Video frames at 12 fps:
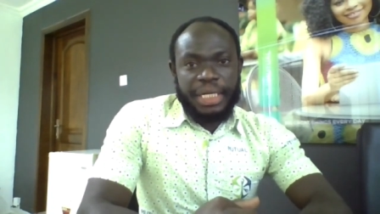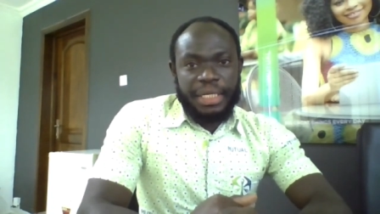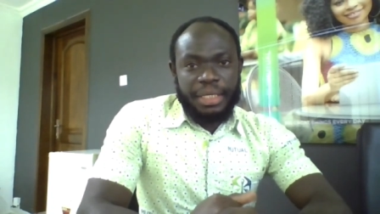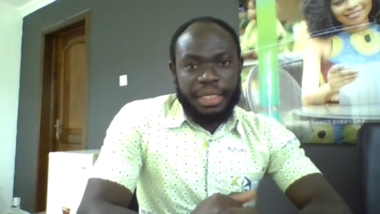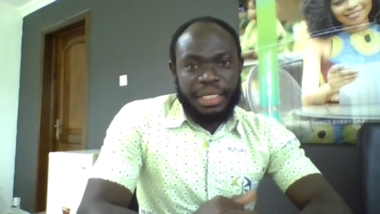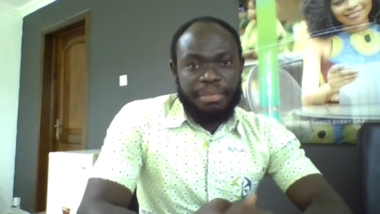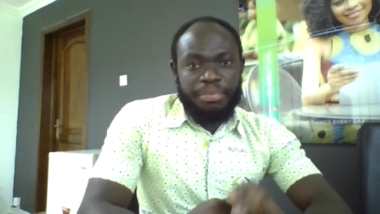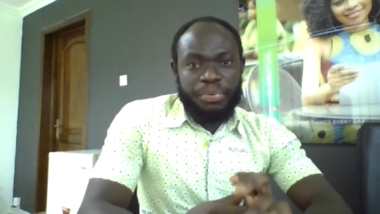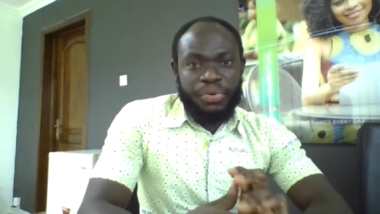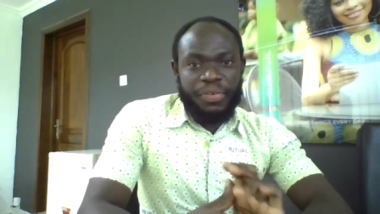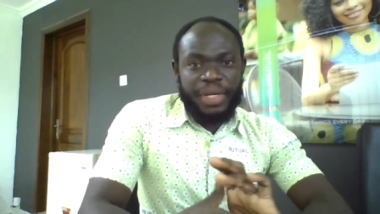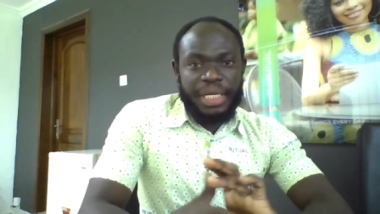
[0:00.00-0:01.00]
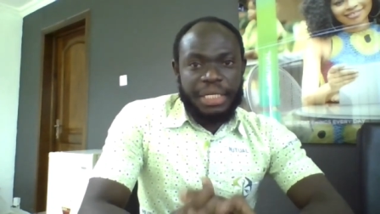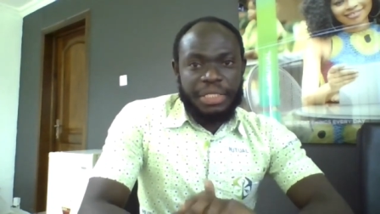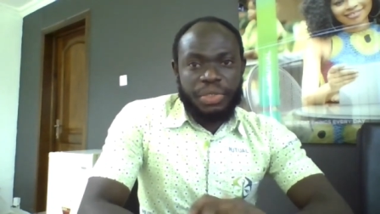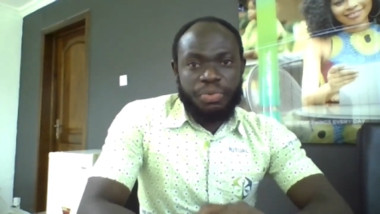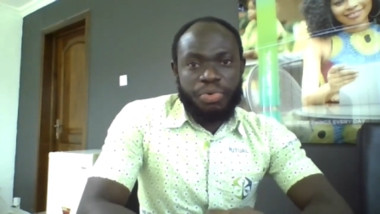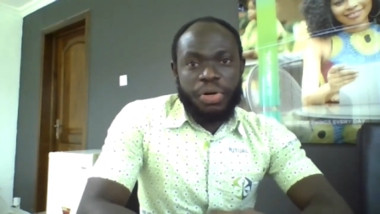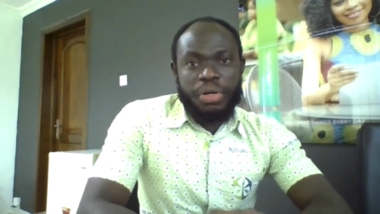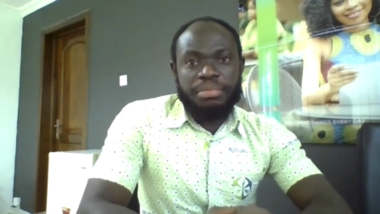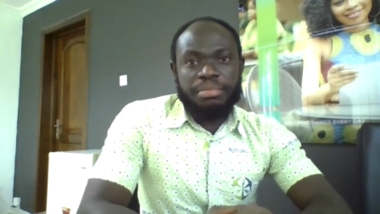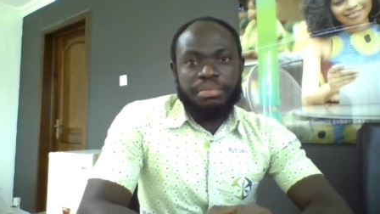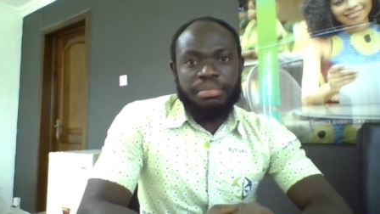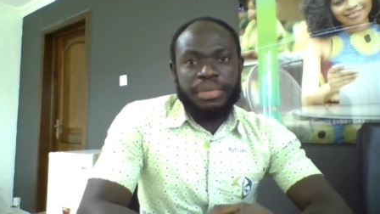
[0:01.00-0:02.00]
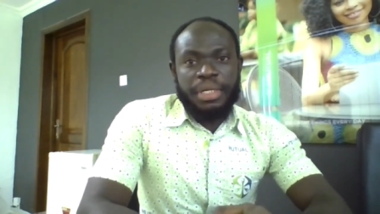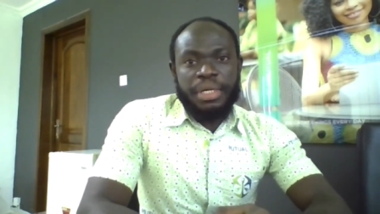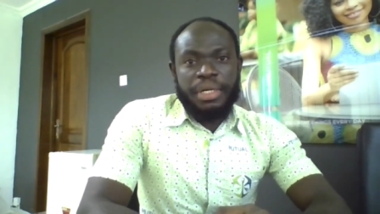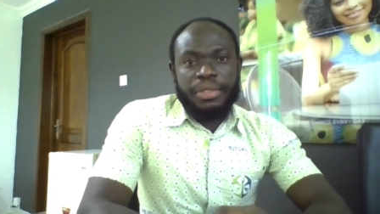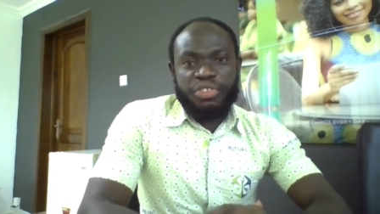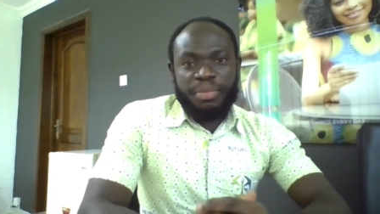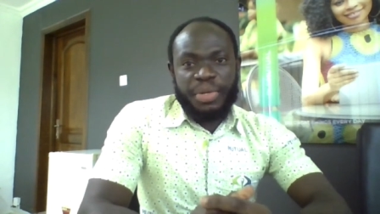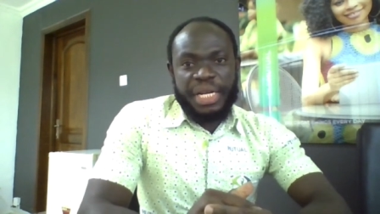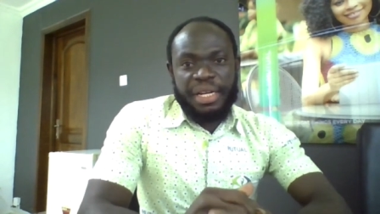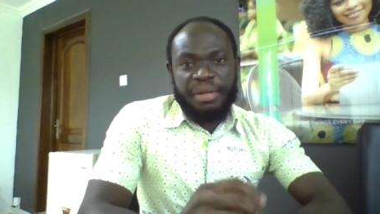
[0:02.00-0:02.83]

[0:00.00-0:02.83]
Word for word: honored and privileged as well to be an